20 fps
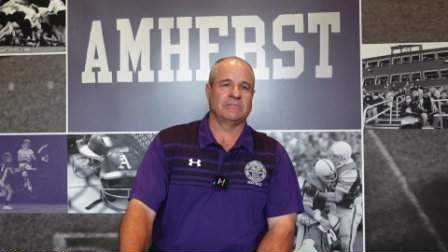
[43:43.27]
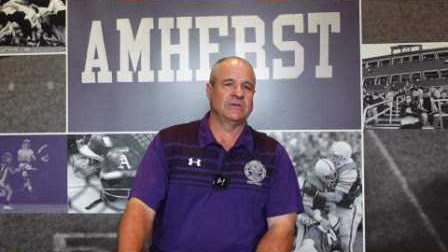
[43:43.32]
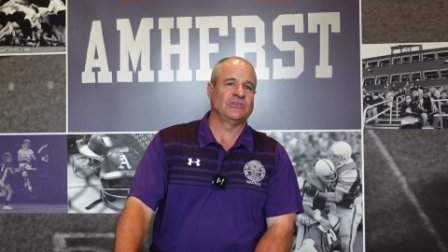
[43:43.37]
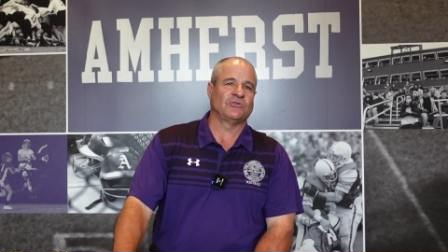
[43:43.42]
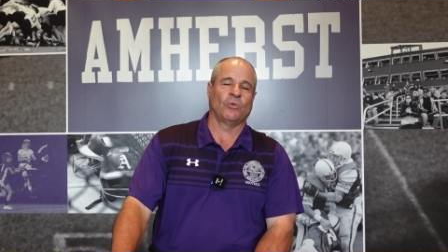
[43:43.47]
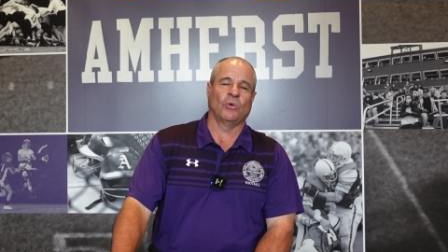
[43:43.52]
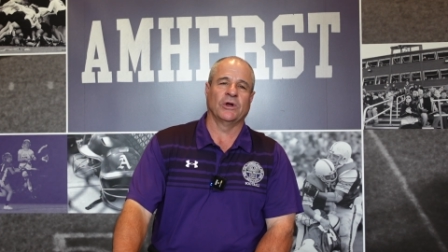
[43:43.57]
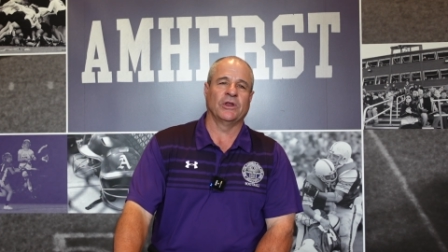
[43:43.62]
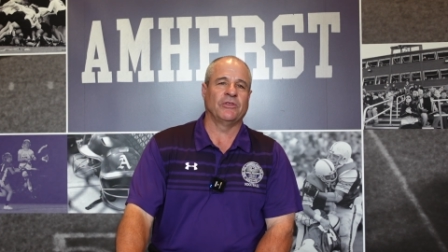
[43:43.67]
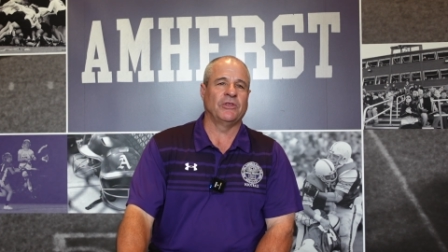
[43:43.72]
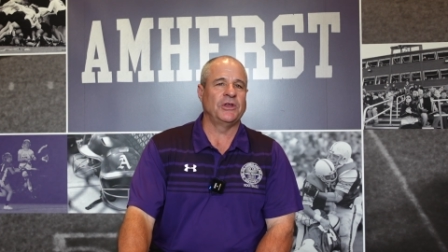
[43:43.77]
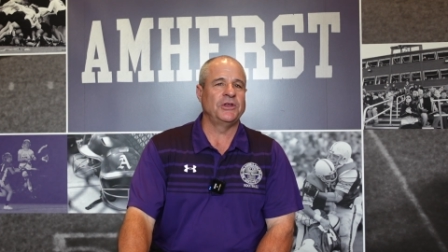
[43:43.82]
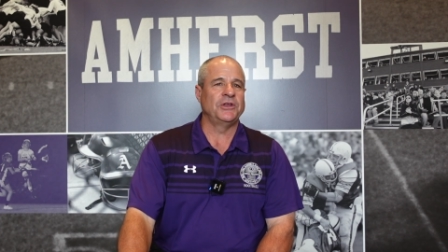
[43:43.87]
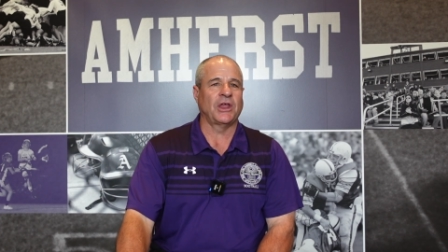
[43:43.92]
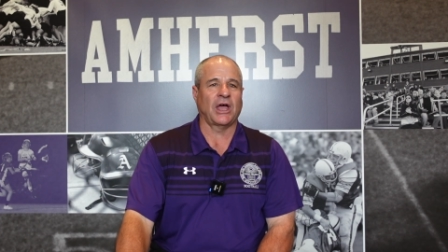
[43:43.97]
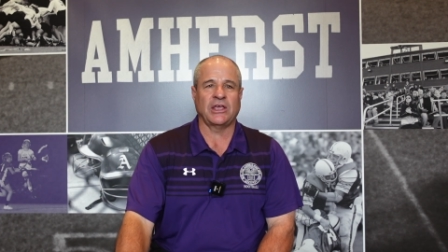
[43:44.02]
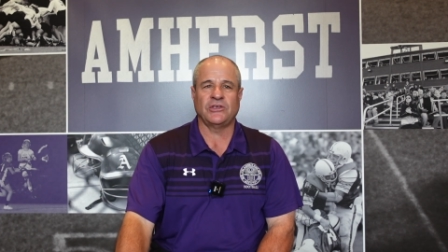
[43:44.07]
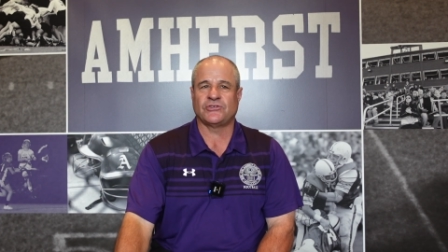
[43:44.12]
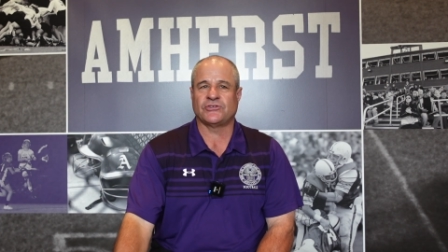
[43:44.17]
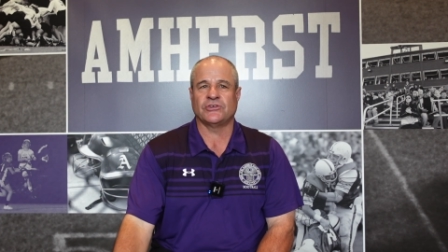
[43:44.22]
He's one of the
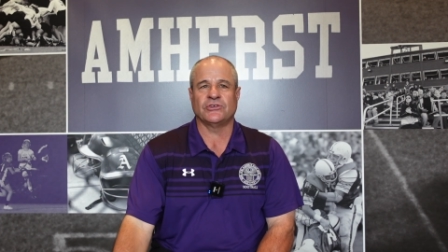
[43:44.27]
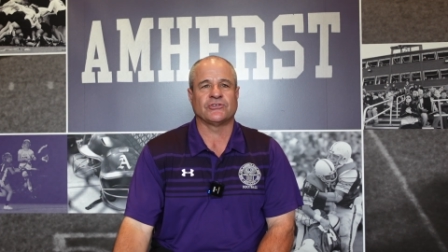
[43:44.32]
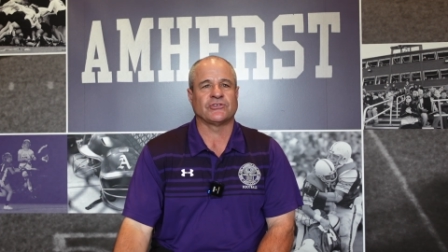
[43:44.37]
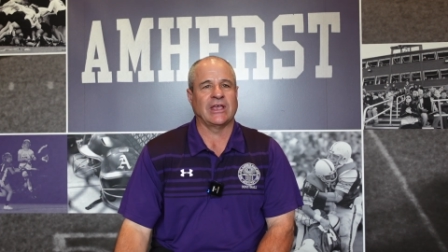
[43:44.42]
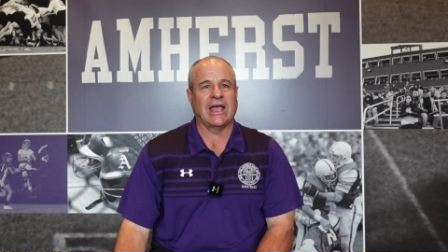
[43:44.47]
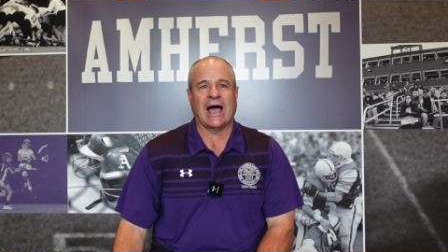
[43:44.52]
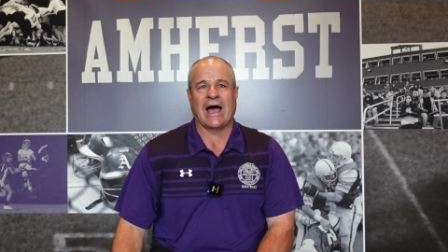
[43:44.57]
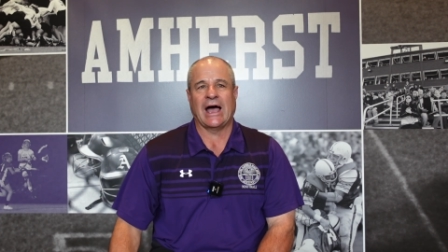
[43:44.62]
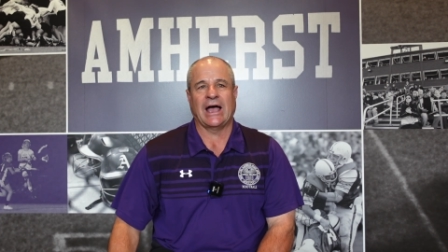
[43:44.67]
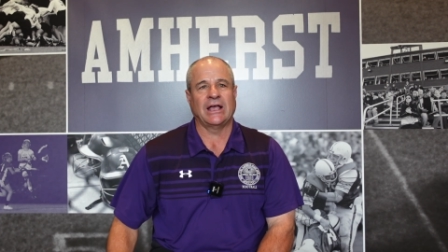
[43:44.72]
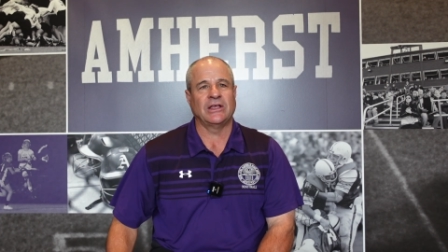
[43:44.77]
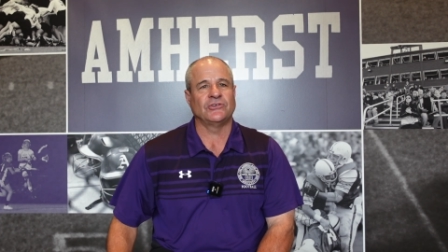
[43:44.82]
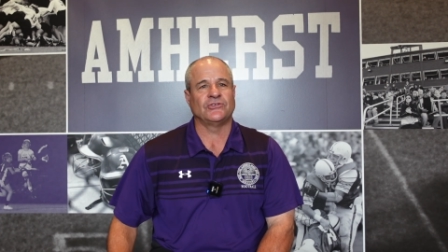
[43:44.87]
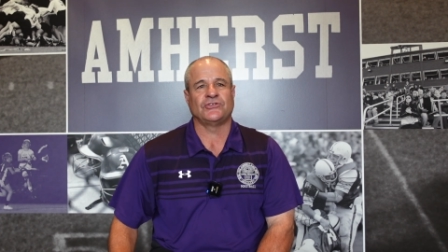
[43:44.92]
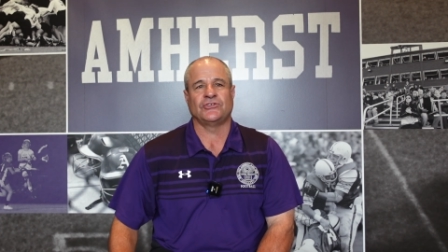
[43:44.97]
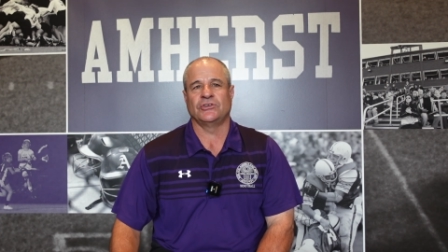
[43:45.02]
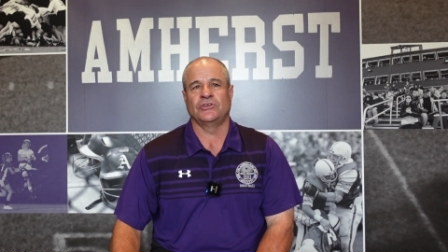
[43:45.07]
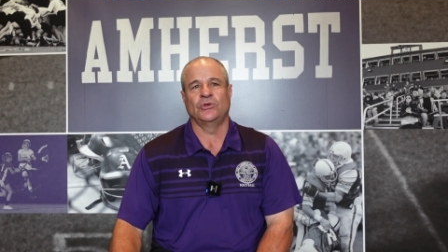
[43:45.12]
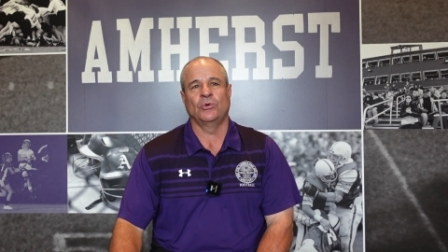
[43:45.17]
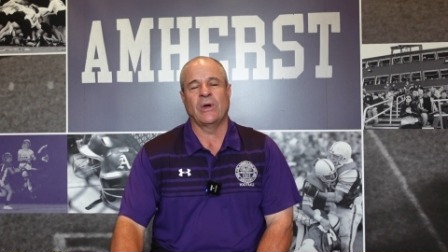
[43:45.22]
nicest
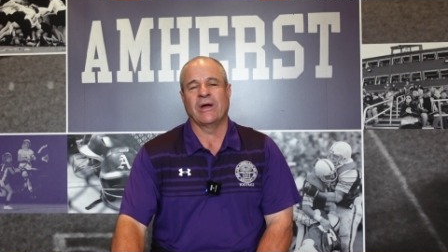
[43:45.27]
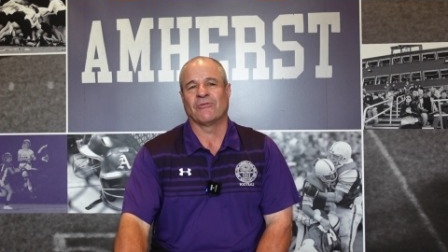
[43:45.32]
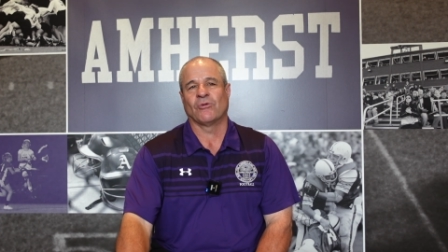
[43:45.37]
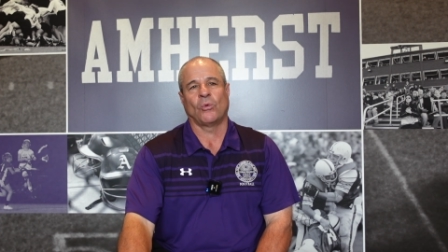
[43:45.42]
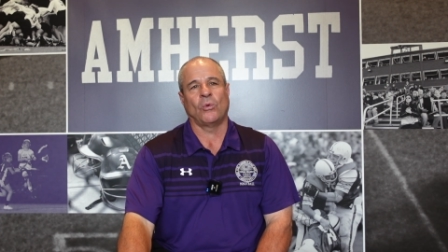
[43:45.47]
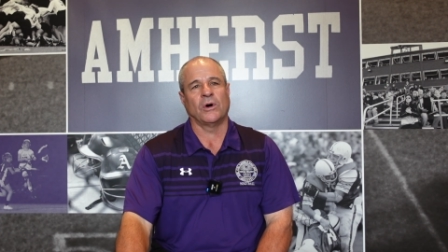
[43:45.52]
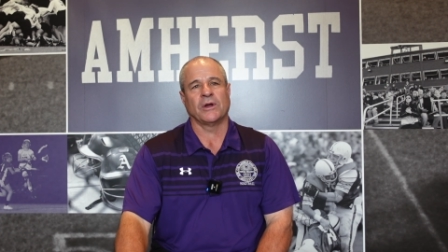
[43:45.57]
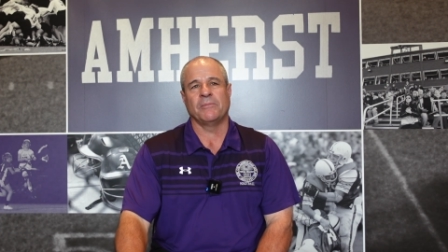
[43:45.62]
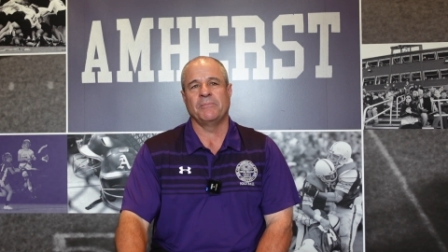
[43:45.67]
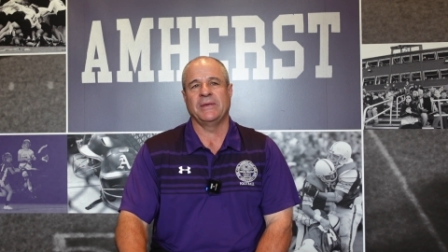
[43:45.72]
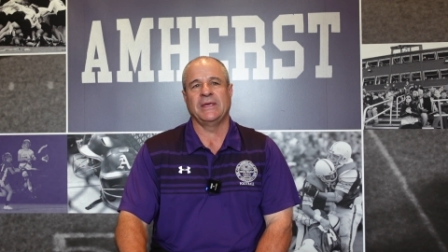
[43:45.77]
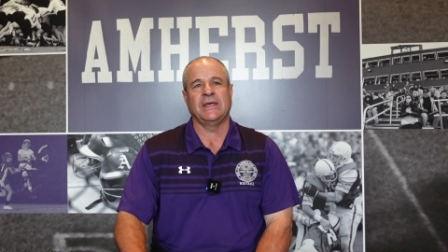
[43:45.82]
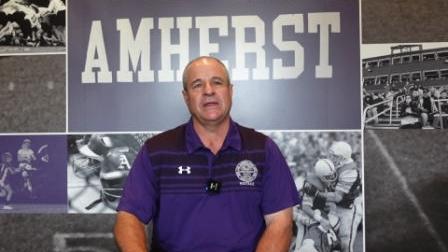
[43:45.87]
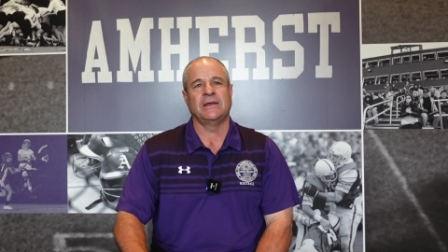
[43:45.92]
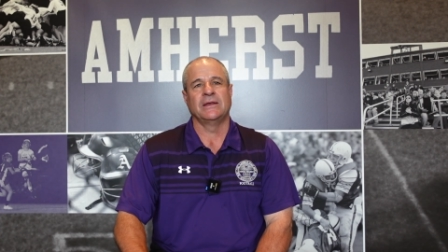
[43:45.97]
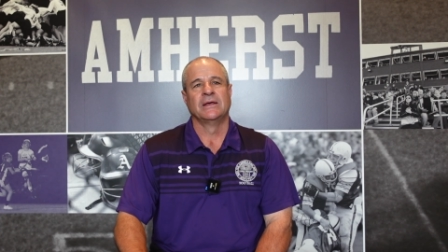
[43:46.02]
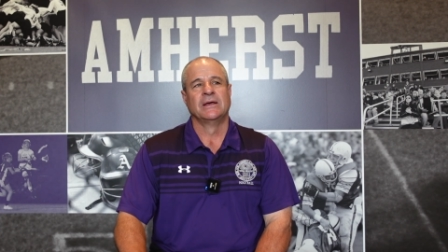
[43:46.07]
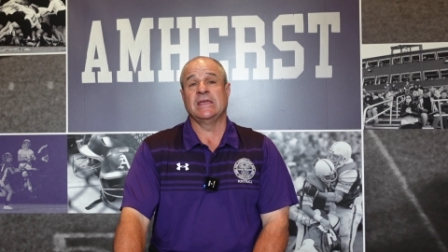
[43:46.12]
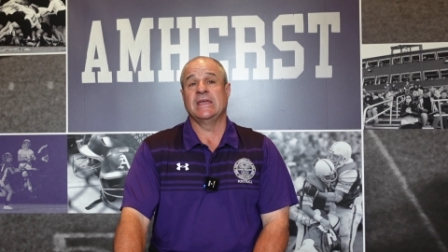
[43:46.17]
guys you ever want to meet.